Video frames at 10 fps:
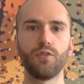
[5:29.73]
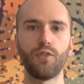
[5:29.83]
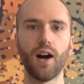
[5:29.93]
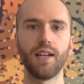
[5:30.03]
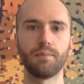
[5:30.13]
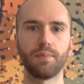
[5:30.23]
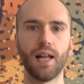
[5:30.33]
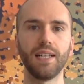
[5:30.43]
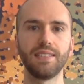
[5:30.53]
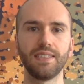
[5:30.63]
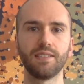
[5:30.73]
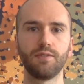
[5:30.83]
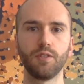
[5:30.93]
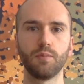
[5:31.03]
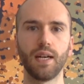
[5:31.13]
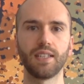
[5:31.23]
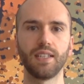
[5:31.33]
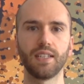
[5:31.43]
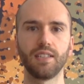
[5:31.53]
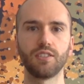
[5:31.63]
find a place in the
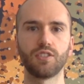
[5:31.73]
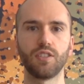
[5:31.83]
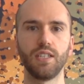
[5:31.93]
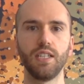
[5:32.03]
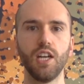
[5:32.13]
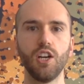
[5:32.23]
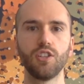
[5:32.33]
filmmaking industry,